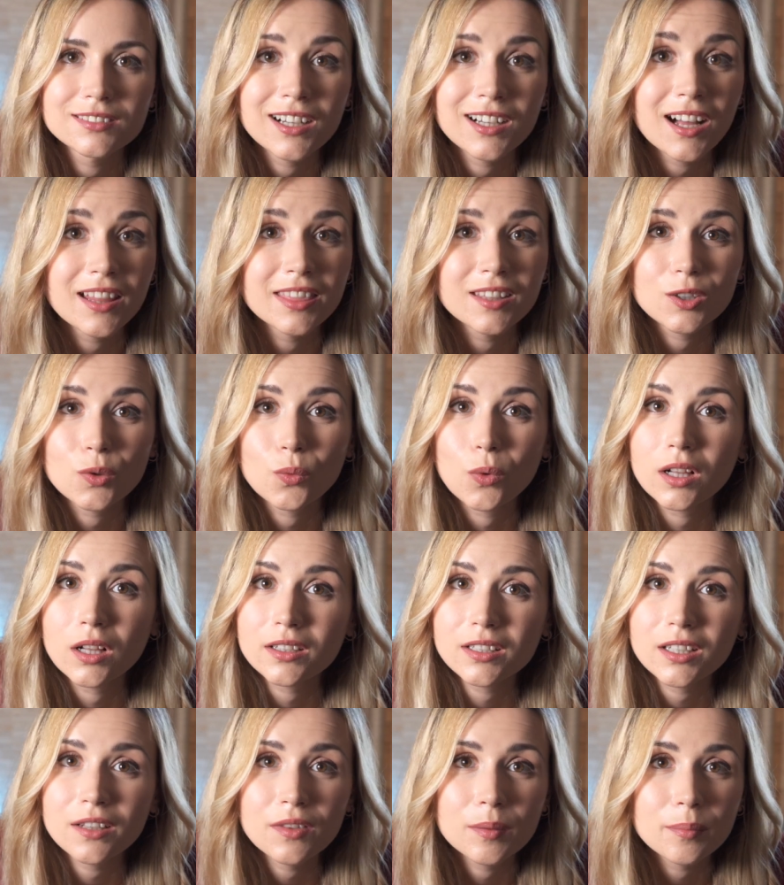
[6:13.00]
god, the
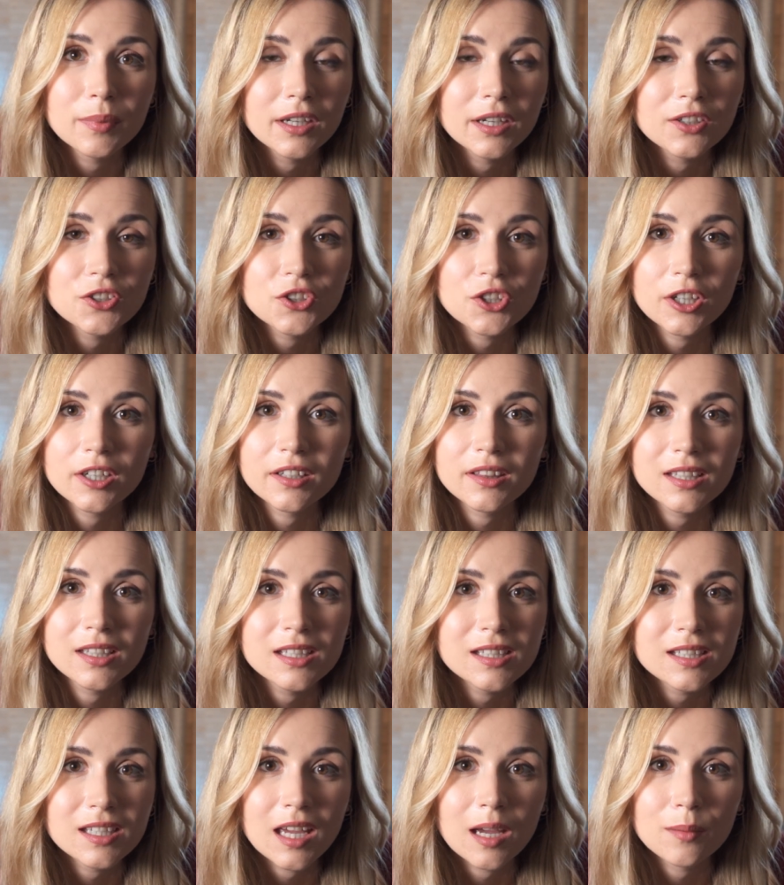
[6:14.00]
quality of the picture in
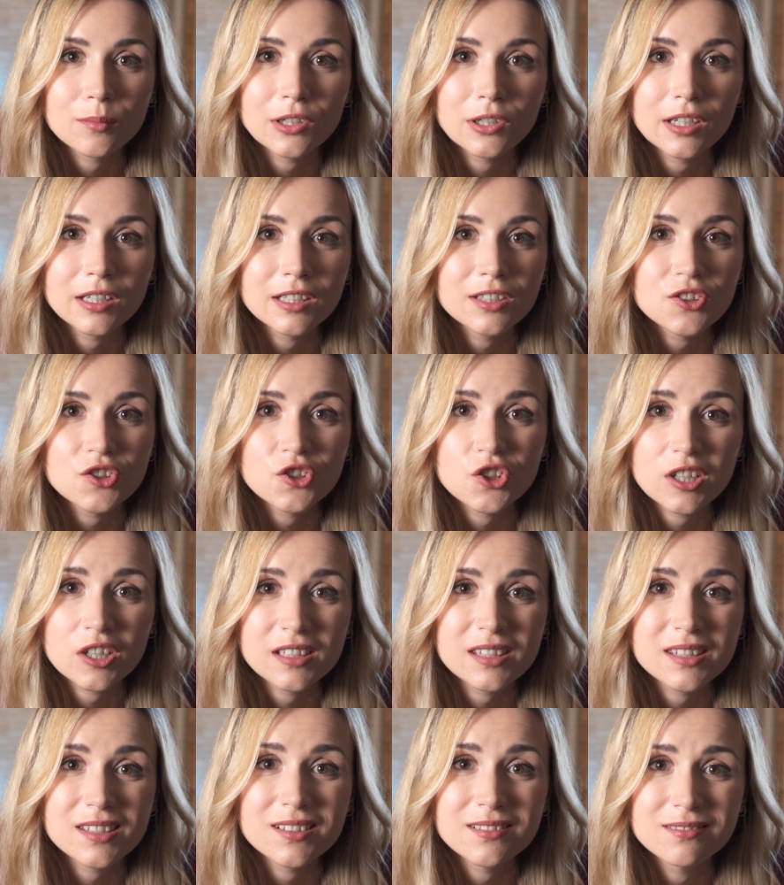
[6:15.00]
this camera is
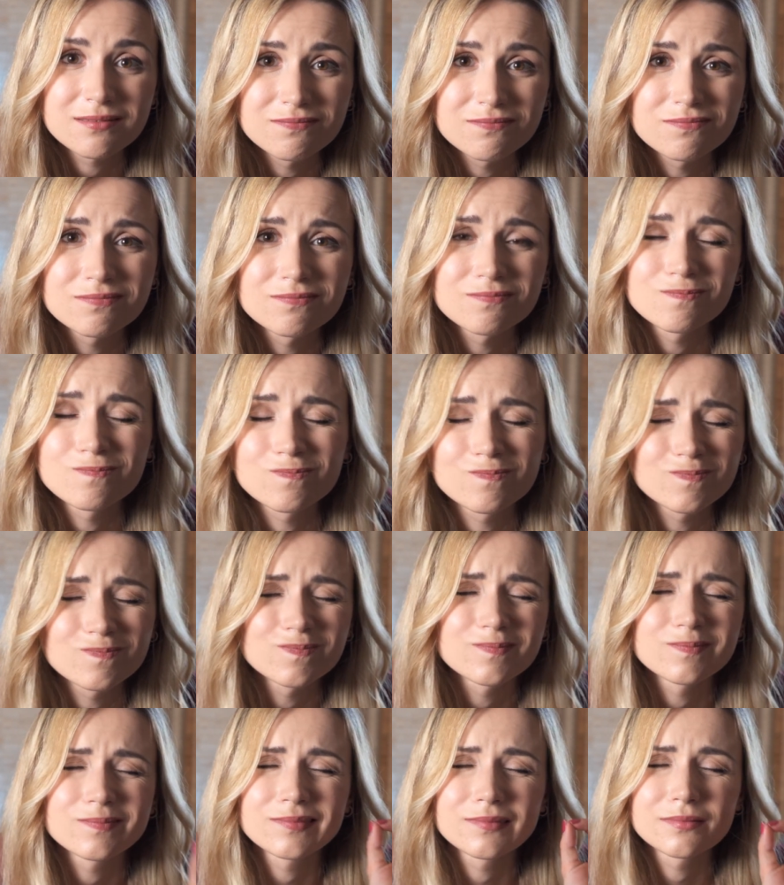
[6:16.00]
just
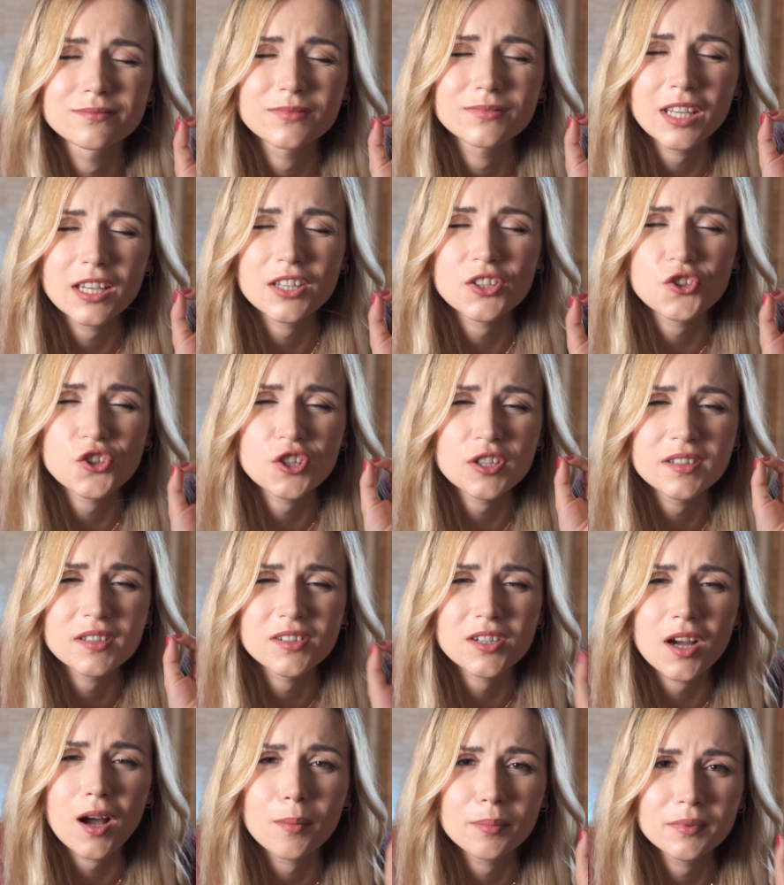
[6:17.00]
it's just
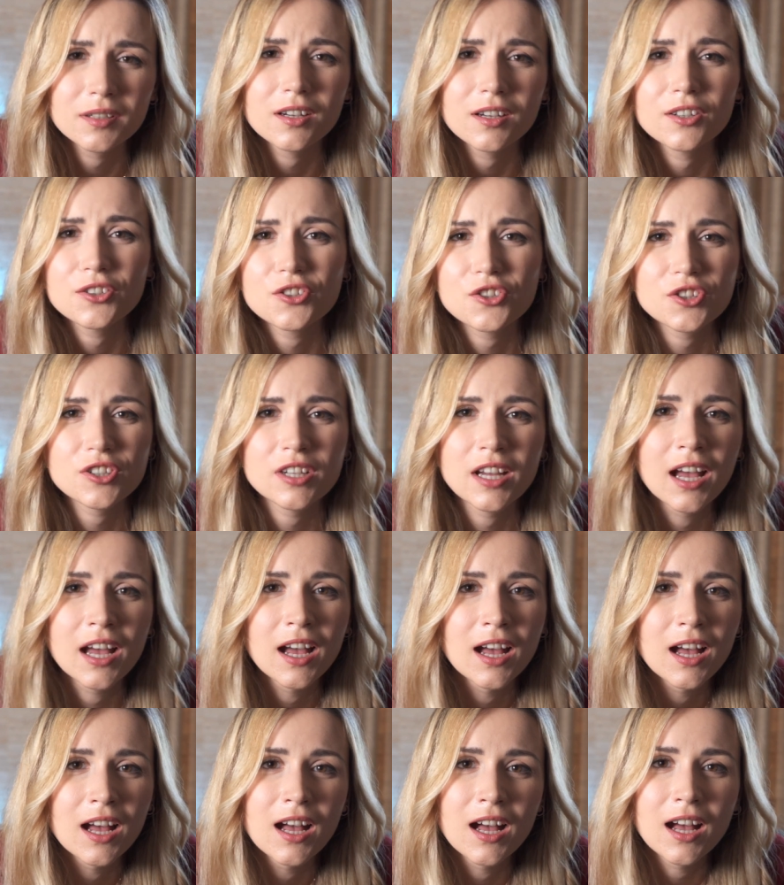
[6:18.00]
top notch.
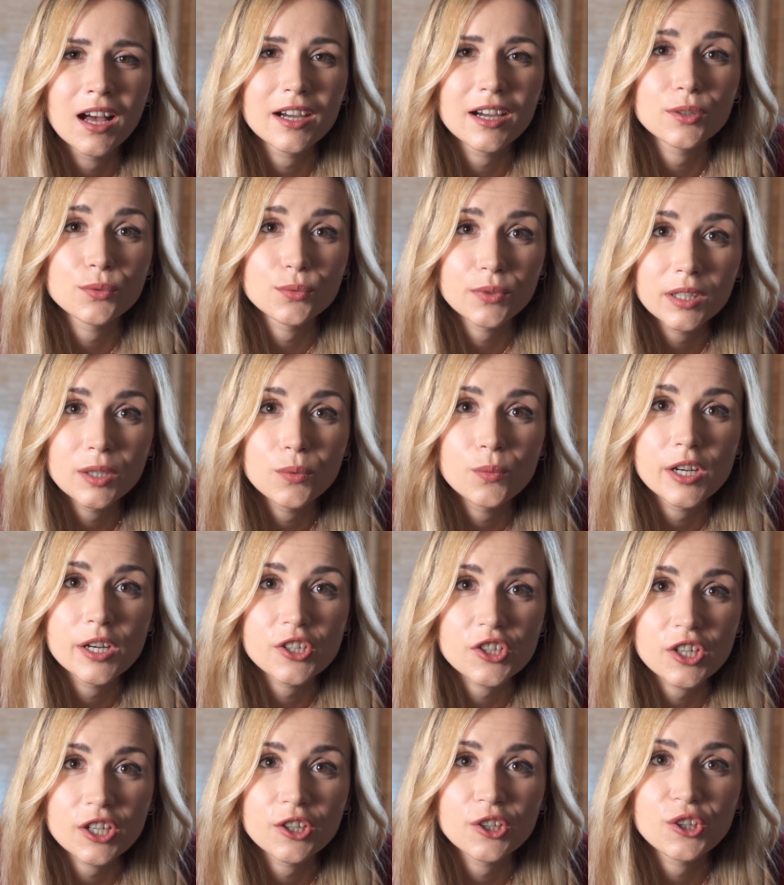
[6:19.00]
I really
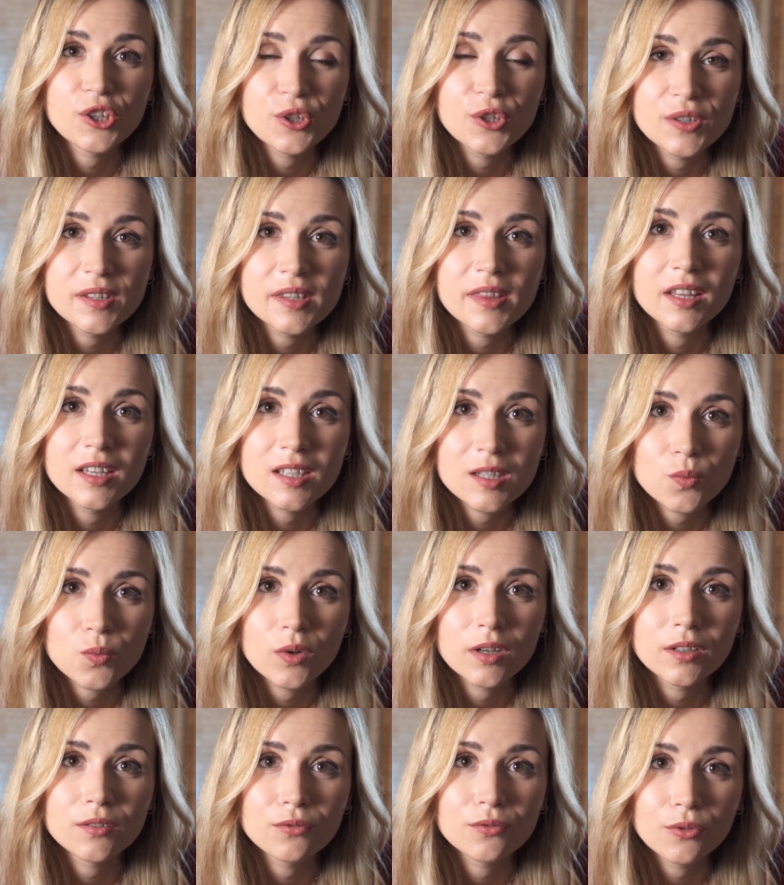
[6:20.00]
wish I could use this
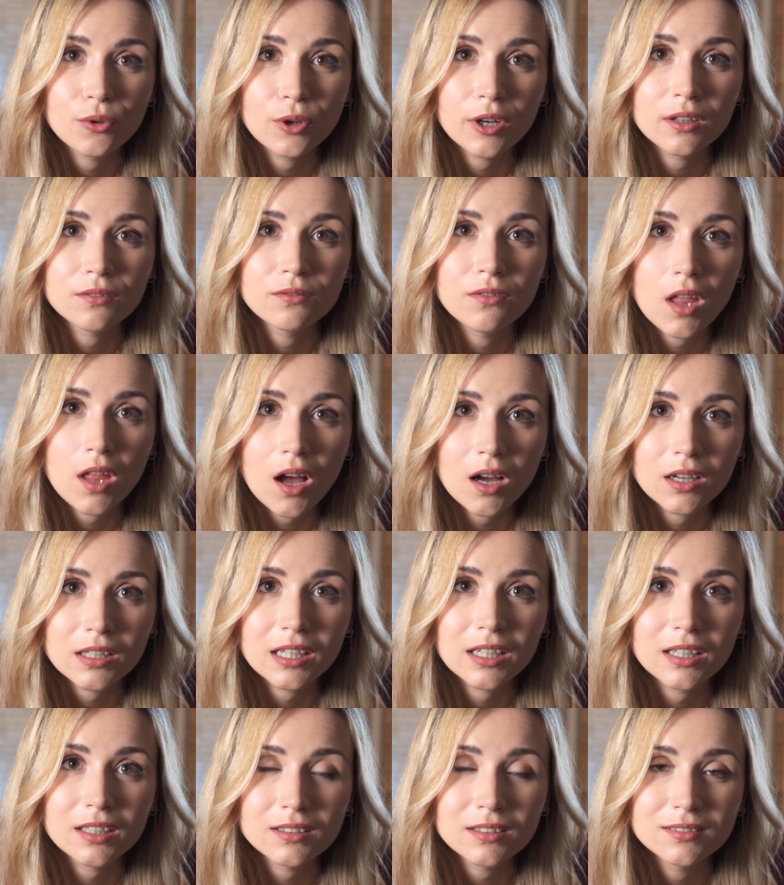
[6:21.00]
one for
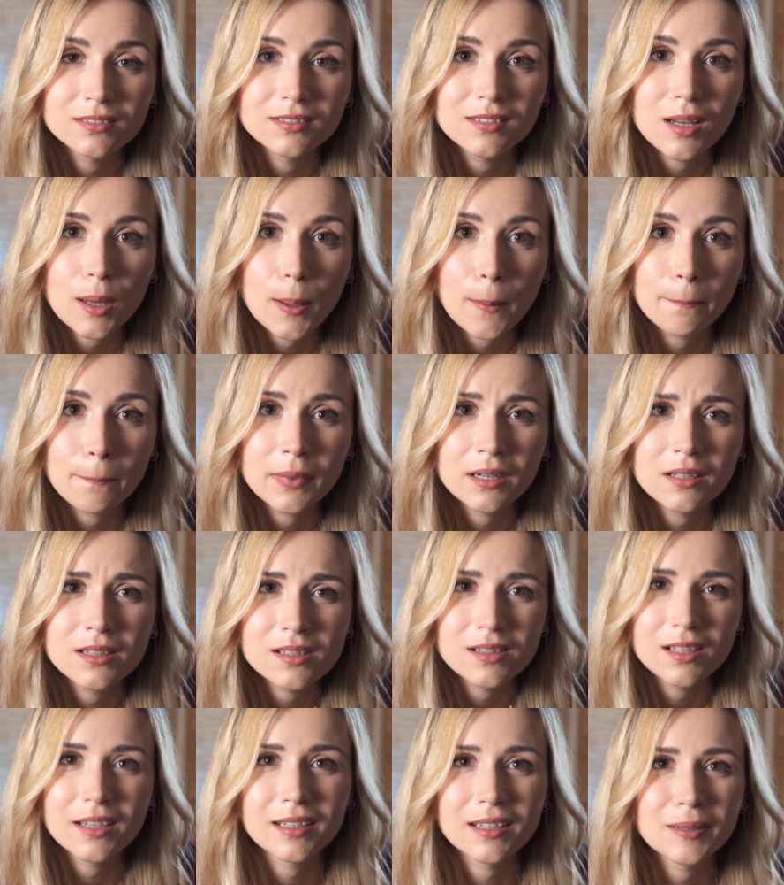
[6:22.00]
vlogging, but
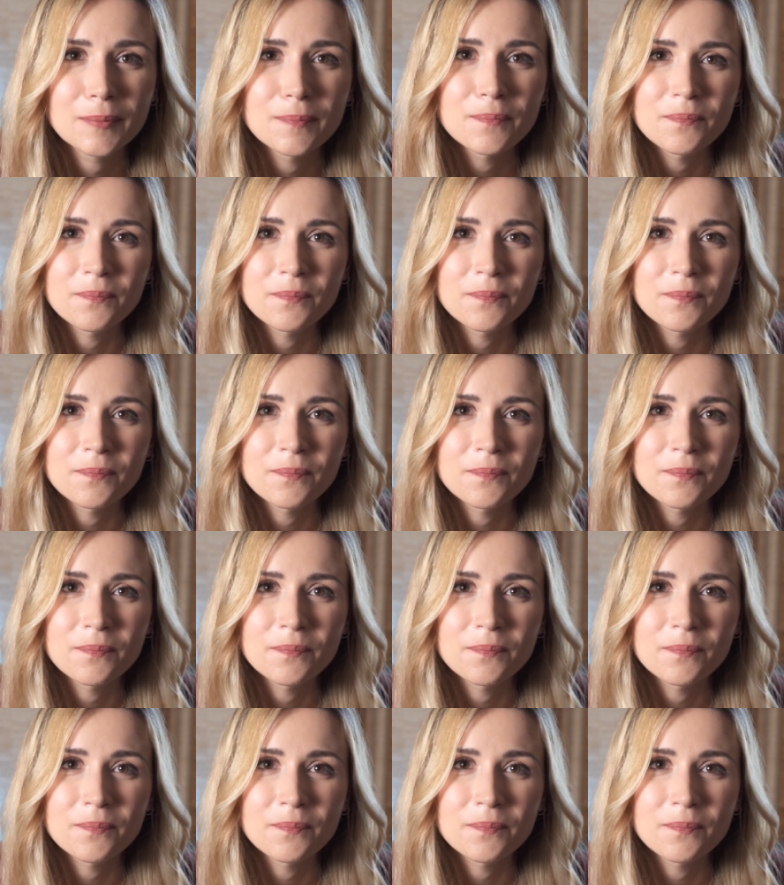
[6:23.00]
it's like